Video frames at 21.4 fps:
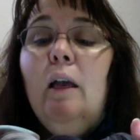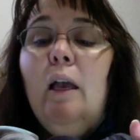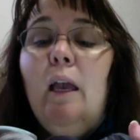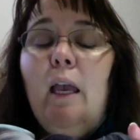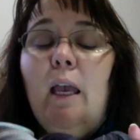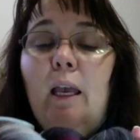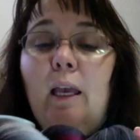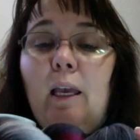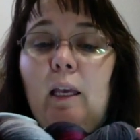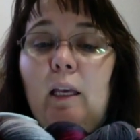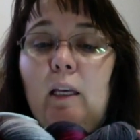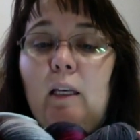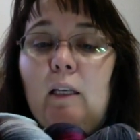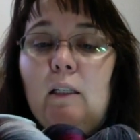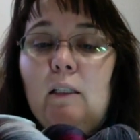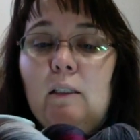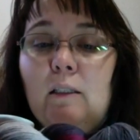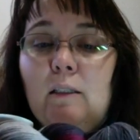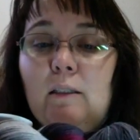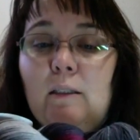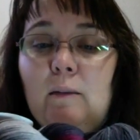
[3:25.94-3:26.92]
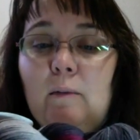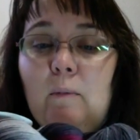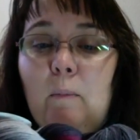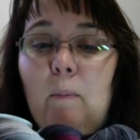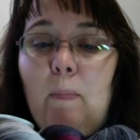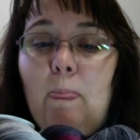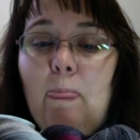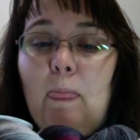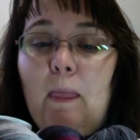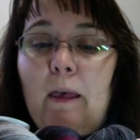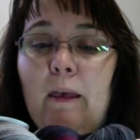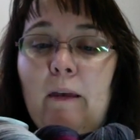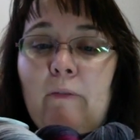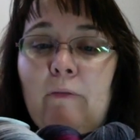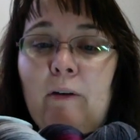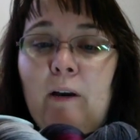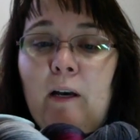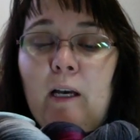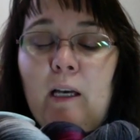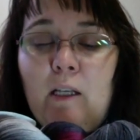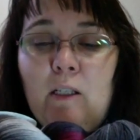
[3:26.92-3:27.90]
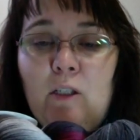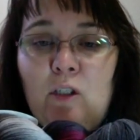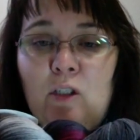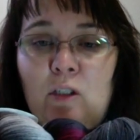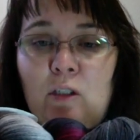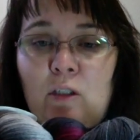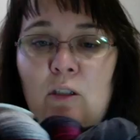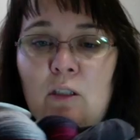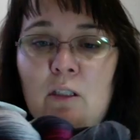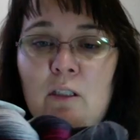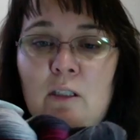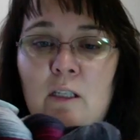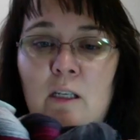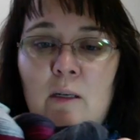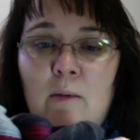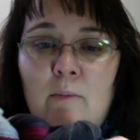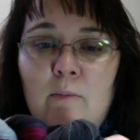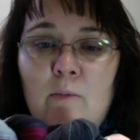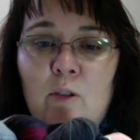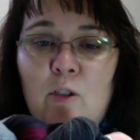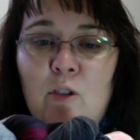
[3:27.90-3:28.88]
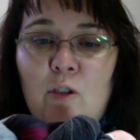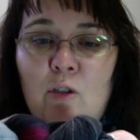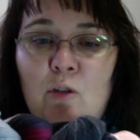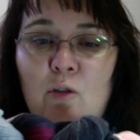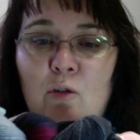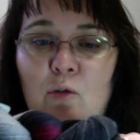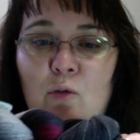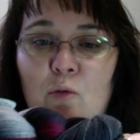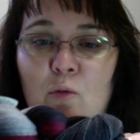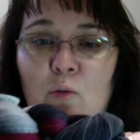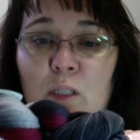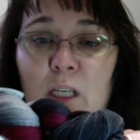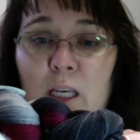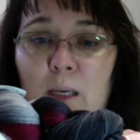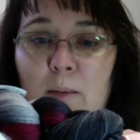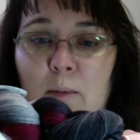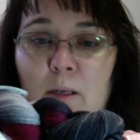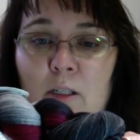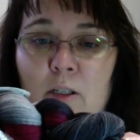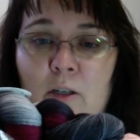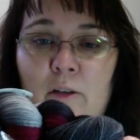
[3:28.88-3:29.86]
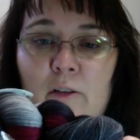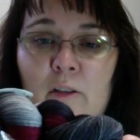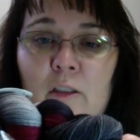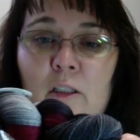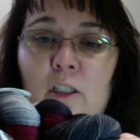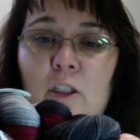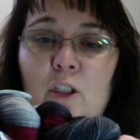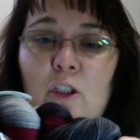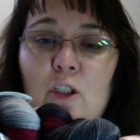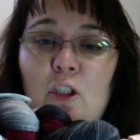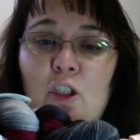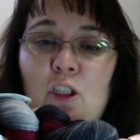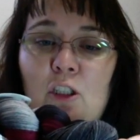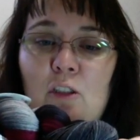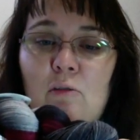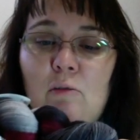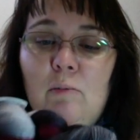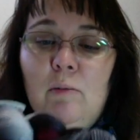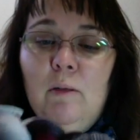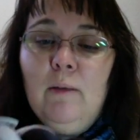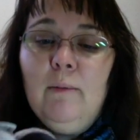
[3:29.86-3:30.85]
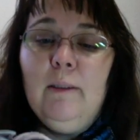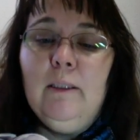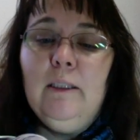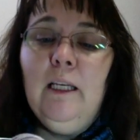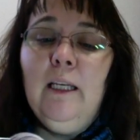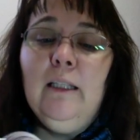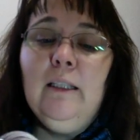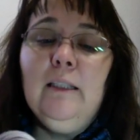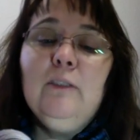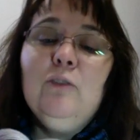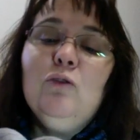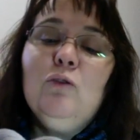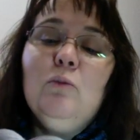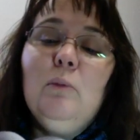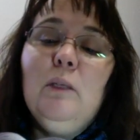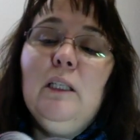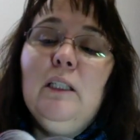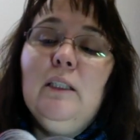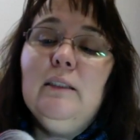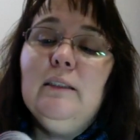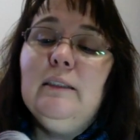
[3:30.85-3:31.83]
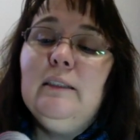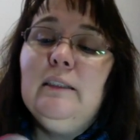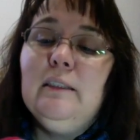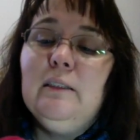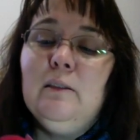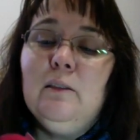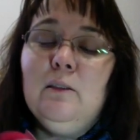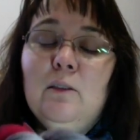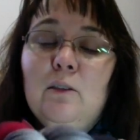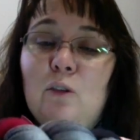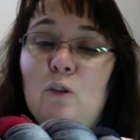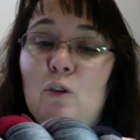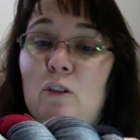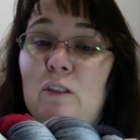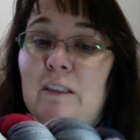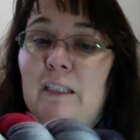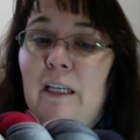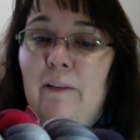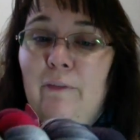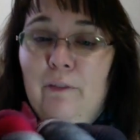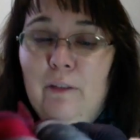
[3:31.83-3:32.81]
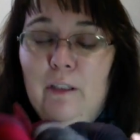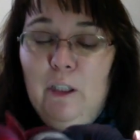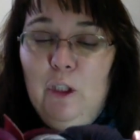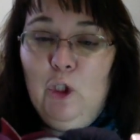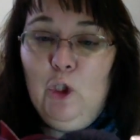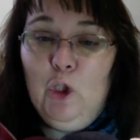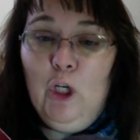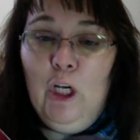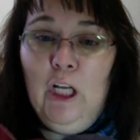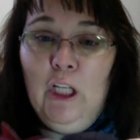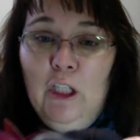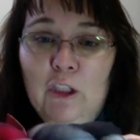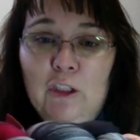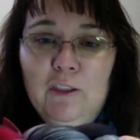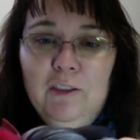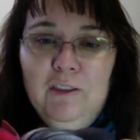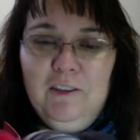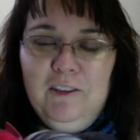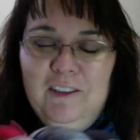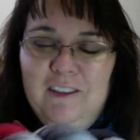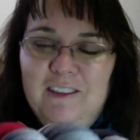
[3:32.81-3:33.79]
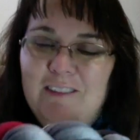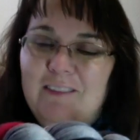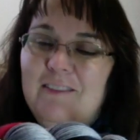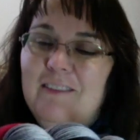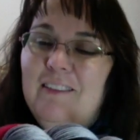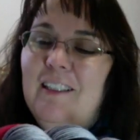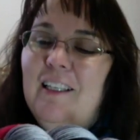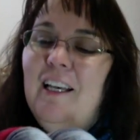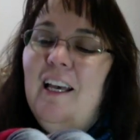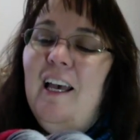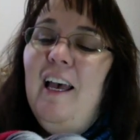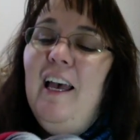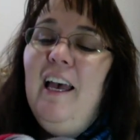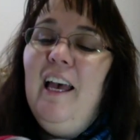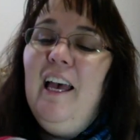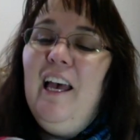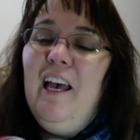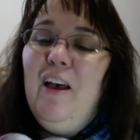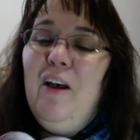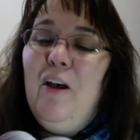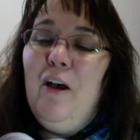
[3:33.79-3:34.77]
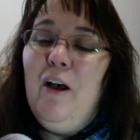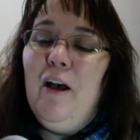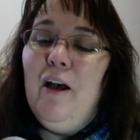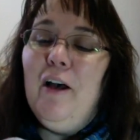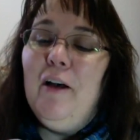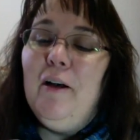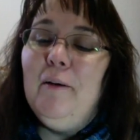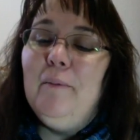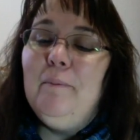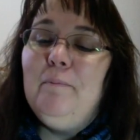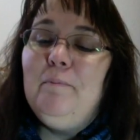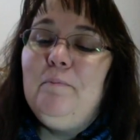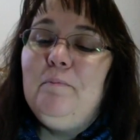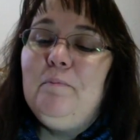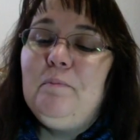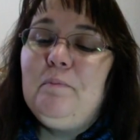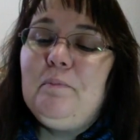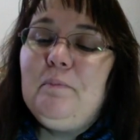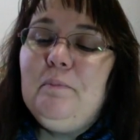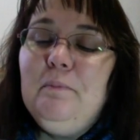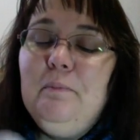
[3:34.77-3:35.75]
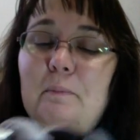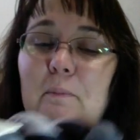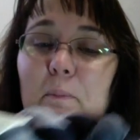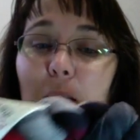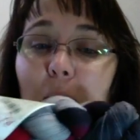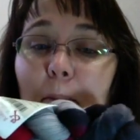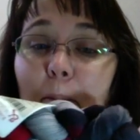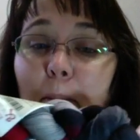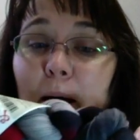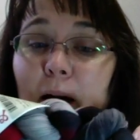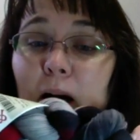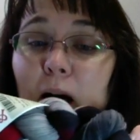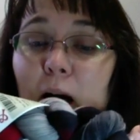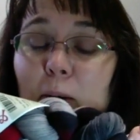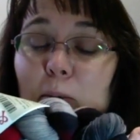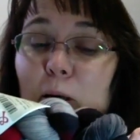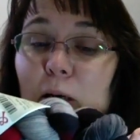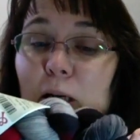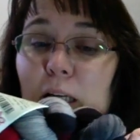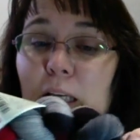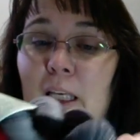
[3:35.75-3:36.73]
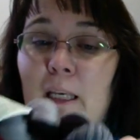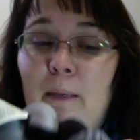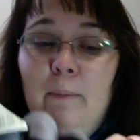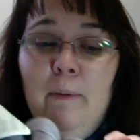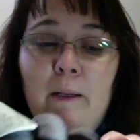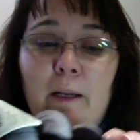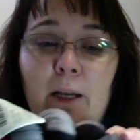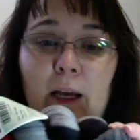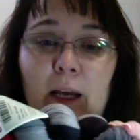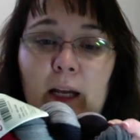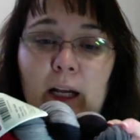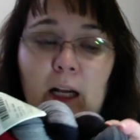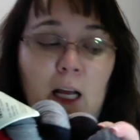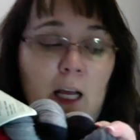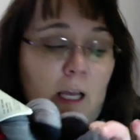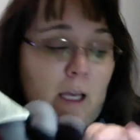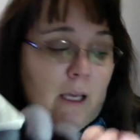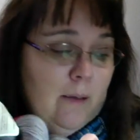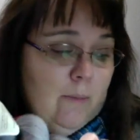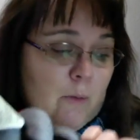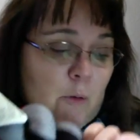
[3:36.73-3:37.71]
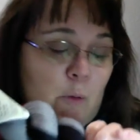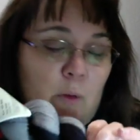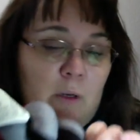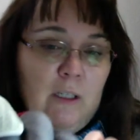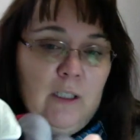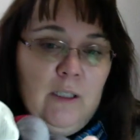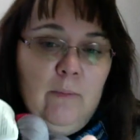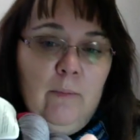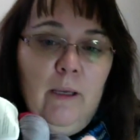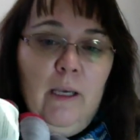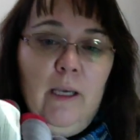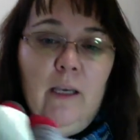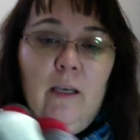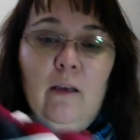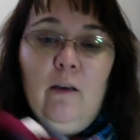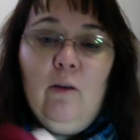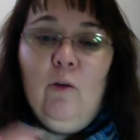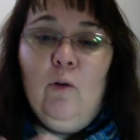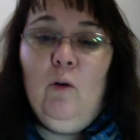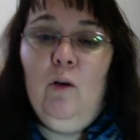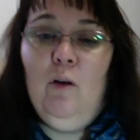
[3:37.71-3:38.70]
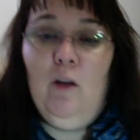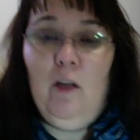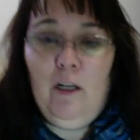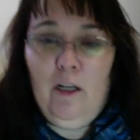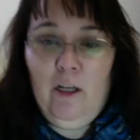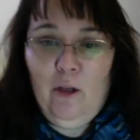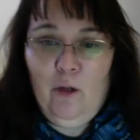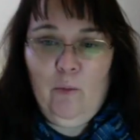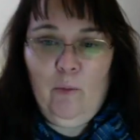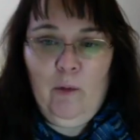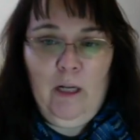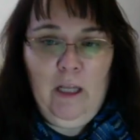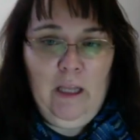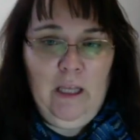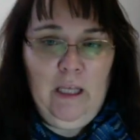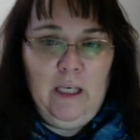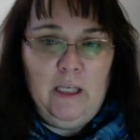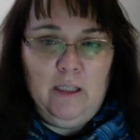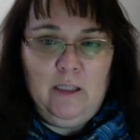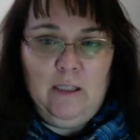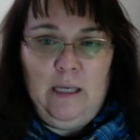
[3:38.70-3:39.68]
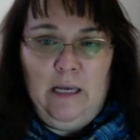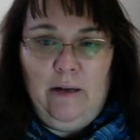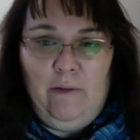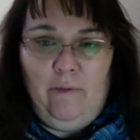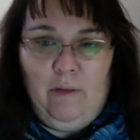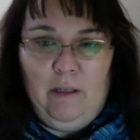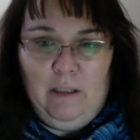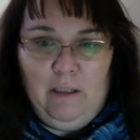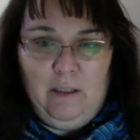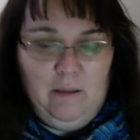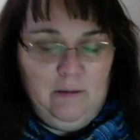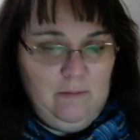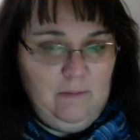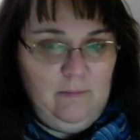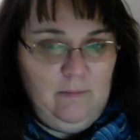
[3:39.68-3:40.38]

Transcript: And if I took this up to Tammy Darth Knitter, she would probably take this from me because this is definitely her colors. But I'm going to keep it, and I'm going to make another one of these out of it.